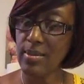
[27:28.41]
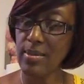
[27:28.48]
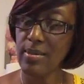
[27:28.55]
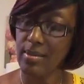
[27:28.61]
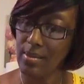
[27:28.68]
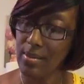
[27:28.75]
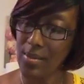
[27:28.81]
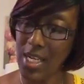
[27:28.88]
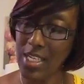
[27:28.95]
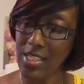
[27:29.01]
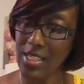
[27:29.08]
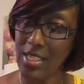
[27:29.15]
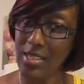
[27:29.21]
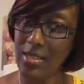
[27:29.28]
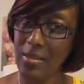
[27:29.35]
Makes
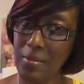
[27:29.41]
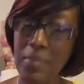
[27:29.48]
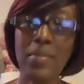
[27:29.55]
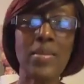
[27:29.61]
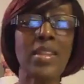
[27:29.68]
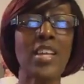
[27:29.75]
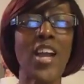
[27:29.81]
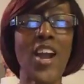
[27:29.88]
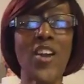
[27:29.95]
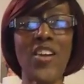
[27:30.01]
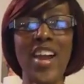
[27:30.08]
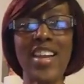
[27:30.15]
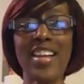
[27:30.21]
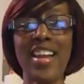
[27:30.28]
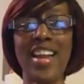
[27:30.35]
sense. All
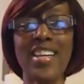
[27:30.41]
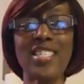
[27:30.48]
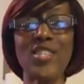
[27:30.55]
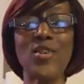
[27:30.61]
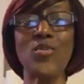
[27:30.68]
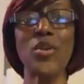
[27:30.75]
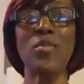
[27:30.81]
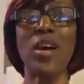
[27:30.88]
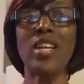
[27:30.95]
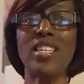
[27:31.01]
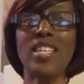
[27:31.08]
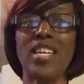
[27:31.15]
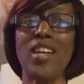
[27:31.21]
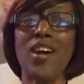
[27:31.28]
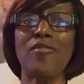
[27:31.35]
right, guys. So we about to
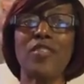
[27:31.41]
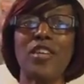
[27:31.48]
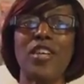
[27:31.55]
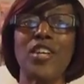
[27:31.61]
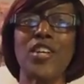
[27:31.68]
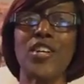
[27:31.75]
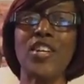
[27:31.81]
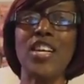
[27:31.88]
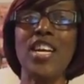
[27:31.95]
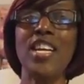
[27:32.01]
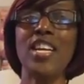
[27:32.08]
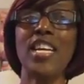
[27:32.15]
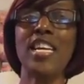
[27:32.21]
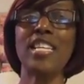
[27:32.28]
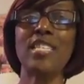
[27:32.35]
get off of here.
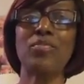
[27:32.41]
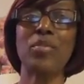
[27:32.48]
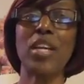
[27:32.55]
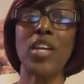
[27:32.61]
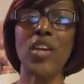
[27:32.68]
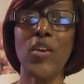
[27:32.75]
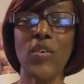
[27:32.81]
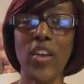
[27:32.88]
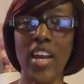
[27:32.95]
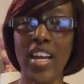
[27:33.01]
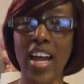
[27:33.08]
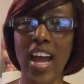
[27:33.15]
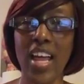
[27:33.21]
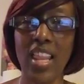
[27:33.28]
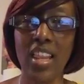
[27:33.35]
It's been great.
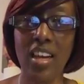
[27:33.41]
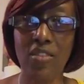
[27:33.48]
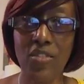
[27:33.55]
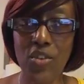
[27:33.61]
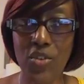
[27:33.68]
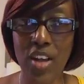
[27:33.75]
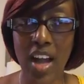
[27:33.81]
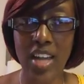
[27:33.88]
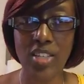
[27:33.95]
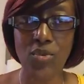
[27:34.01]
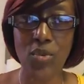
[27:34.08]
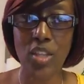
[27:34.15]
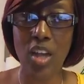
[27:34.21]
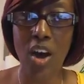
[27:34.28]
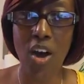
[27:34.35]
I love you guys
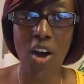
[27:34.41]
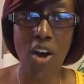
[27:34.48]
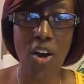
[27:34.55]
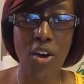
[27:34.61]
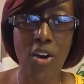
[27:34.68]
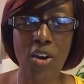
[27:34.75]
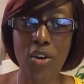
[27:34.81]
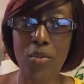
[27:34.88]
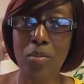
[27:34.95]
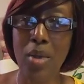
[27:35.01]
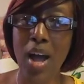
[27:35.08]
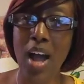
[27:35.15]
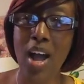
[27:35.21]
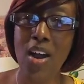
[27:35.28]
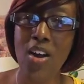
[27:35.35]
with all
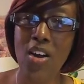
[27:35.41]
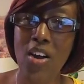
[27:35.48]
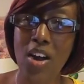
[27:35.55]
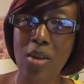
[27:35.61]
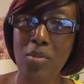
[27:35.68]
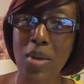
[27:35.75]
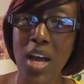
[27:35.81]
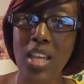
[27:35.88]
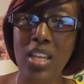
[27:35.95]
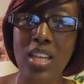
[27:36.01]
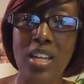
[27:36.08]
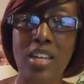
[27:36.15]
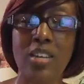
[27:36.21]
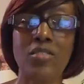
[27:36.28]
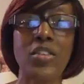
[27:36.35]
my heart. My
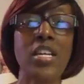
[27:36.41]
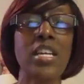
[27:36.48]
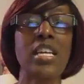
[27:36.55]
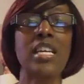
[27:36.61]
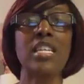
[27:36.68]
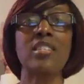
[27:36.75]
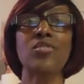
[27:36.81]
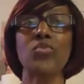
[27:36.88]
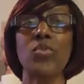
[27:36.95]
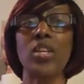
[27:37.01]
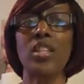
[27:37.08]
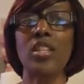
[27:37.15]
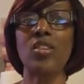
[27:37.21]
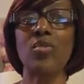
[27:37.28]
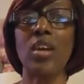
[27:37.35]
love is
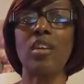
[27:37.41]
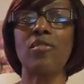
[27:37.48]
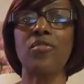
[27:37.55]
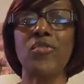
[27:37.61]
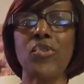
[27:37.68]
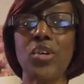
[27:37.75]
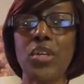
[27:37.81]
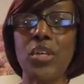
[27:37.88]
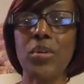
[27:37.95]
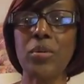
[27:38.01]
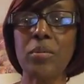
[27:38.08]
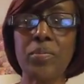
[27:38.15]
with you and for you.